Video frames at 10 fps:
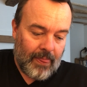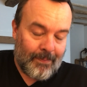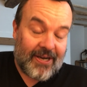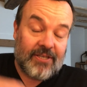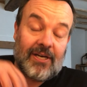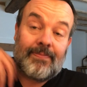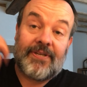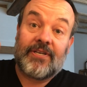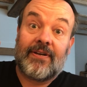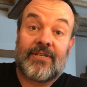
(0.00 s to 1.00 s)
because I'd
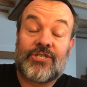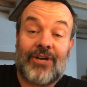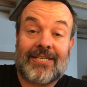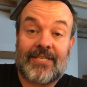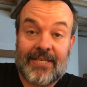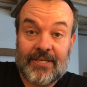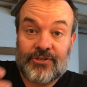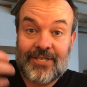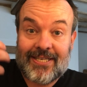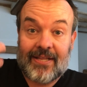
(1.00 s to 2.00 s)
been doing strategy and
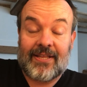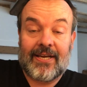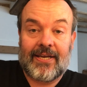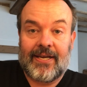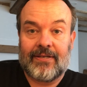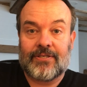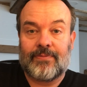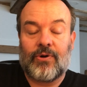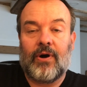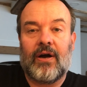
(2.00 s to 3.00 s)
strategic thinking and
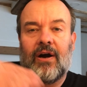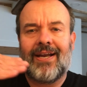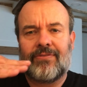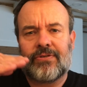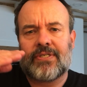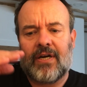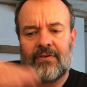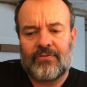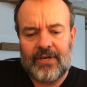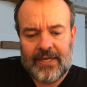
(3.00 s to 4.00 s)
some quite high level
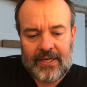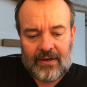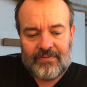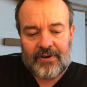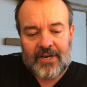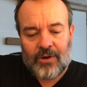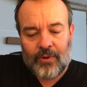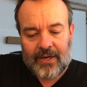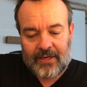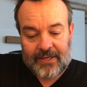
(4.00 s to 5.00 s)
stuff, really, I very
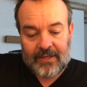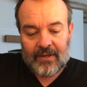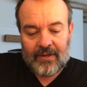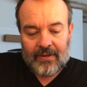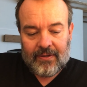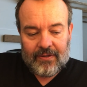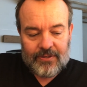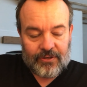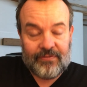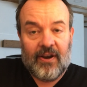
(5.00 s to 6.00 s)
quickly
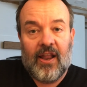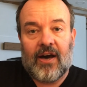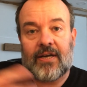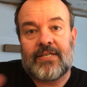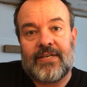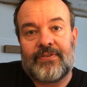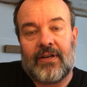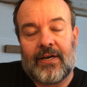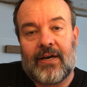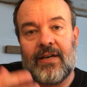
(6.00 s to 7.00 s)
sort of lucked, if
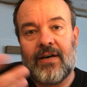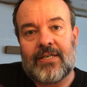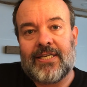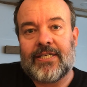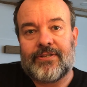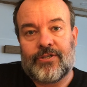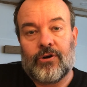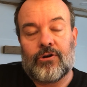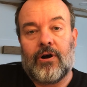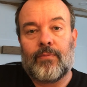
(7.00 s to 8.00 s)
you like. I lucked into the
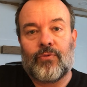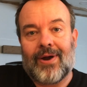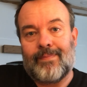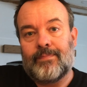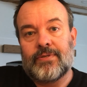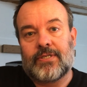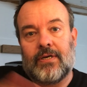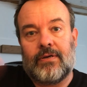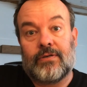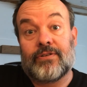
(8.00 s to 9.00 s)
dot-com ramp.
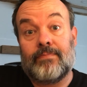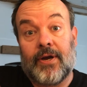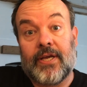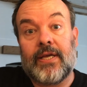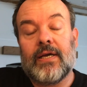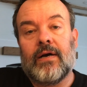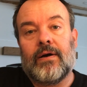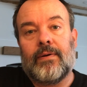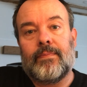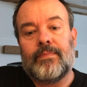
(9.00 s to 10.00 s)
So lots of money
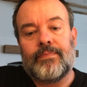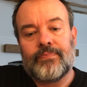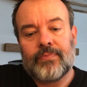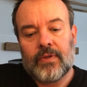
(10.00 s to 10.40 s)
and